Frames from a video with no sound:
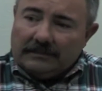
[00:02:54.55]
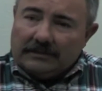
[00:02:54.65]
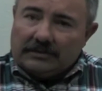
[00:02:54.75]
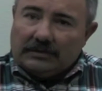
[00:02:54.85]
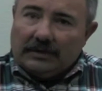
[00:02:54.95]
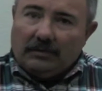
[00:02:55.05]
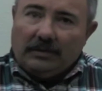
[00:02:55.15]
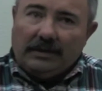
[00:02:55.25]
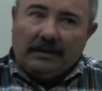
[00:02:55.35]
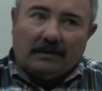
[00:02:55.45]
so that
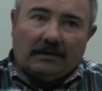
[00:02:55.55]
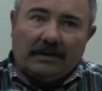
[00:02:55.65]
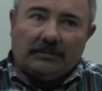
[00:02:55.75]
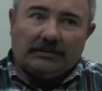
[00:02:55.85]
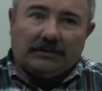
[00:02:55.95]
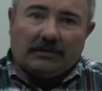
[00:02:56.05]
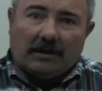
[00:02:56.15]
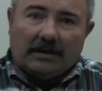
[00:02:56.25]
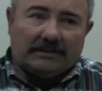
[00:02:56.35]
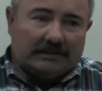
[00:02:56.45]
we are able to
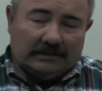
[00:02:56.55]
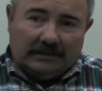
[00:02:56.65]
cross